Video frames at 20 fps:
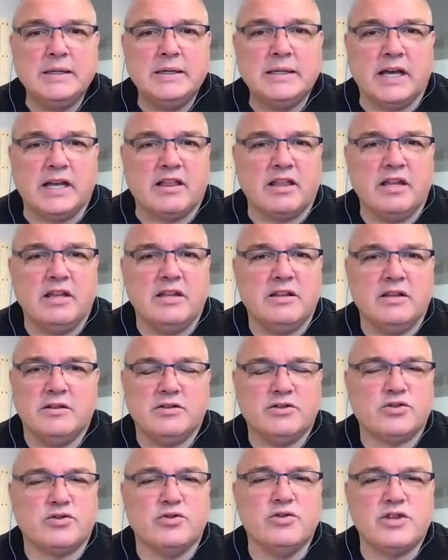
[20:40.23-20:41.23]
Like the
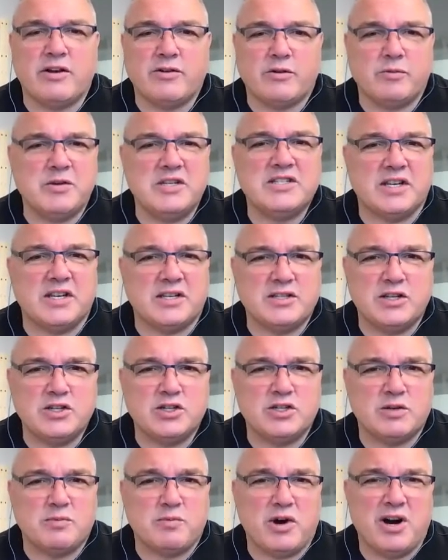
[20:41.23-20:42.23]
screws have to be 6
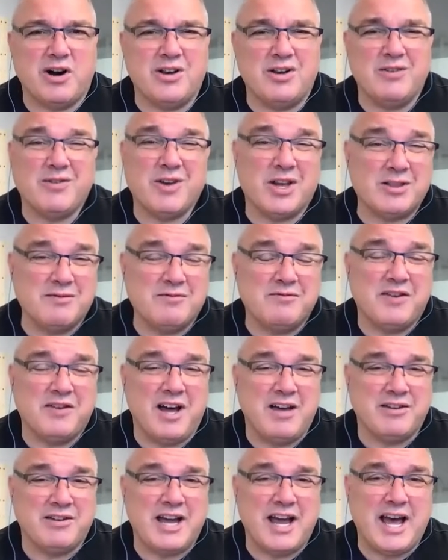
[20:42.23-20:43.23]
inches apart. You've got them
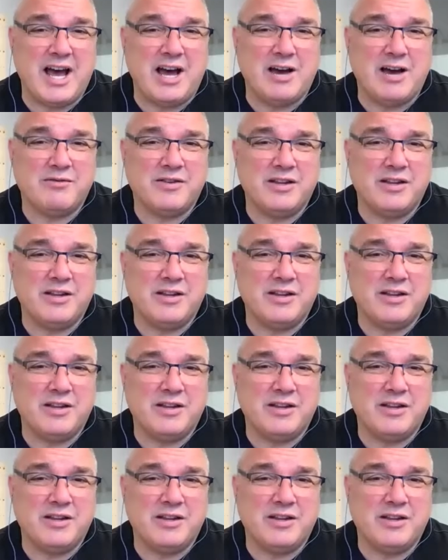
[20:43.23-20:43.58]
5.5.